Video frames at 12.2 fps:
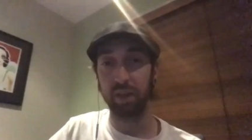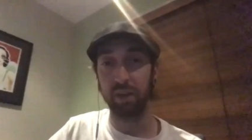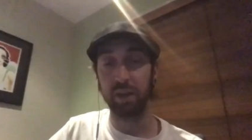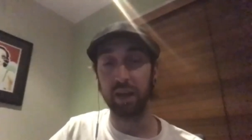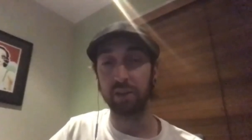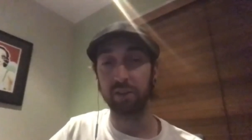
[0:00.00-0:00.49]

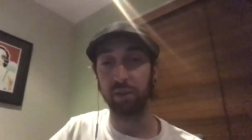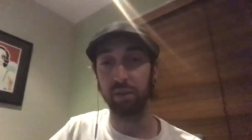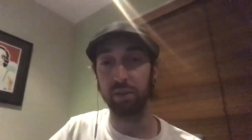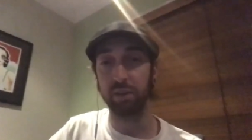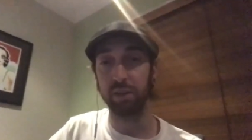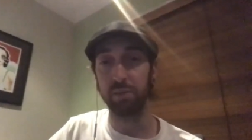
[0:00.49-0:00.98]
cash flow
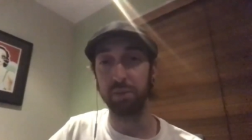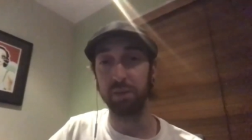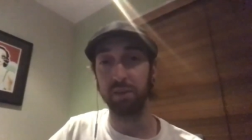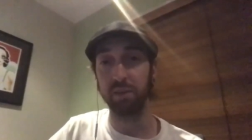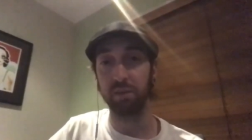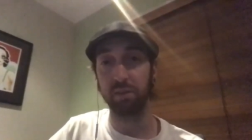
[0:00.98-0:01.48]
into the
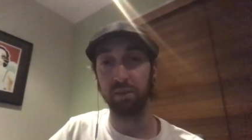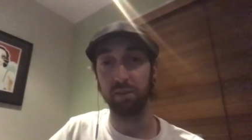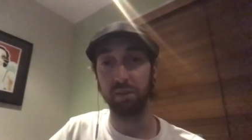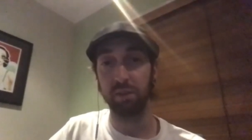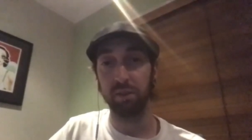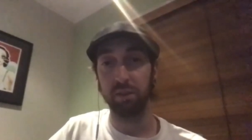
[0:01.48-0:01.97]
business.
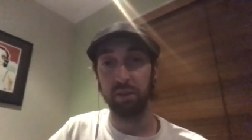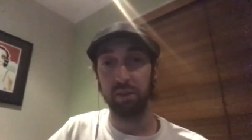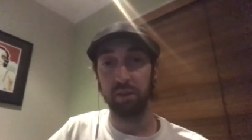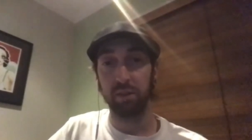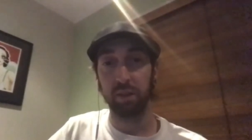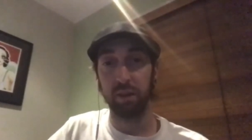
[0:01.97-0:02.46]

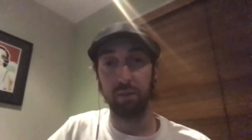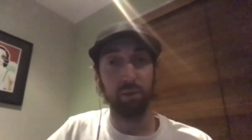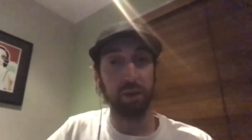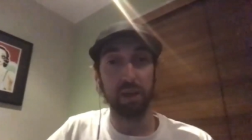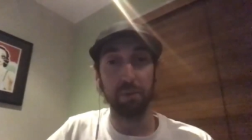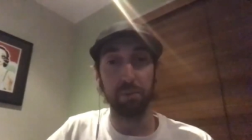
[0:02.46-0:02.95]
So
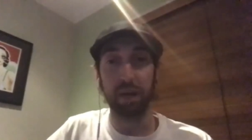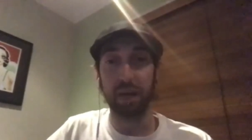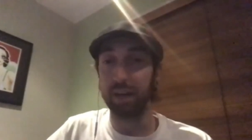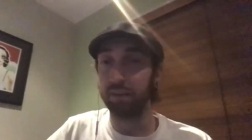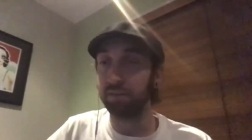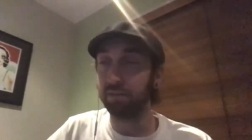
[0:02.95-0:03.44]
we get
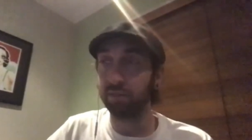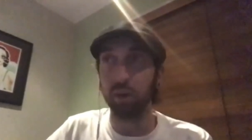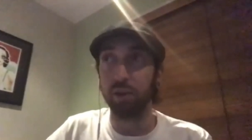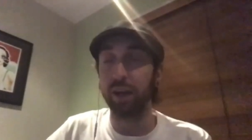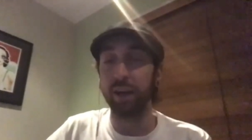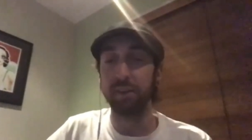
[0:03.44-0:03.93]
paid
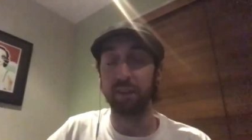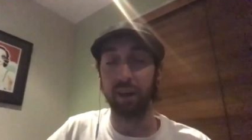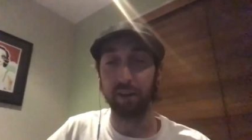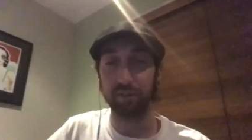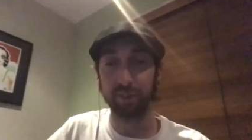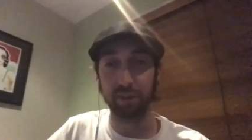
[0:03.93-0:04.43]
two days
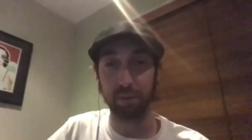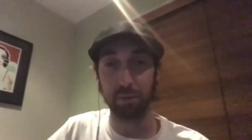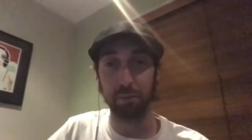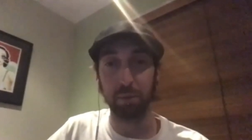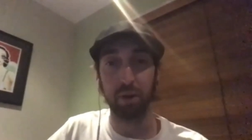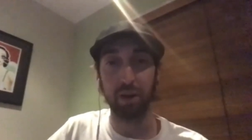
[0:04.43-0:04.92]
after
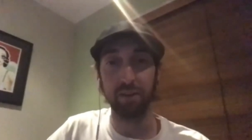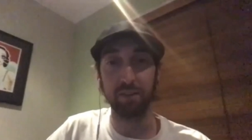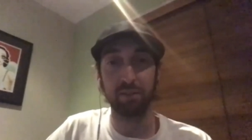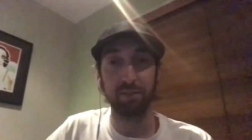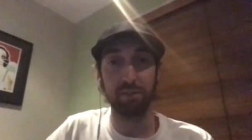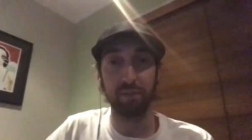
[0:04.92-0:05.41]
someone
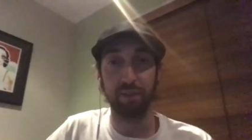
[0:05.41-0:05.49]
buys